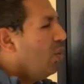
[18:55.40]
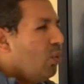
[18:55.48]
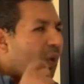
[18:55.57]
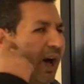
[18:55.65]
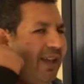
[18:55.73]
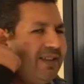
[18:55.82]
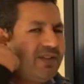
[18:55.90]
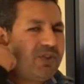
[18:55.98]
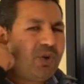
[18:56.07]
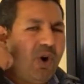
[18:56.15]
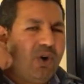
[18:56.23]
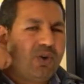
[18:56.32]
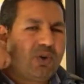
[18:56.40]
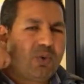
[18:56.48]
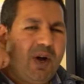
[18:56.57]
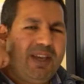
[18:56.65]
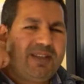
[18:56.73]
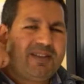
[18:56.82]
Why it's wrong?
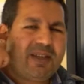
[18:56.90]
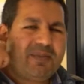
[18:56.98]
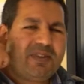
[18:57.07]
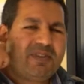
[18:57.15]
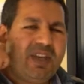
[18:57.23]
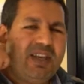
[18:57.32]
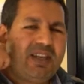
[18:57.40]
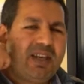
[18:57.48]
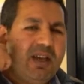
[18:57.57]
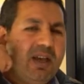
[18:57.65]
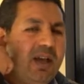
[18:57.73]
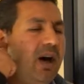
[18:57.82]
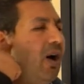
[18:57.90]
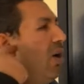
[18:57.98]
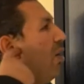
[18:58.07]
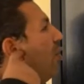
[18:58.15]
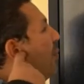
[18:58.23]
Why it's a mistake? Oh,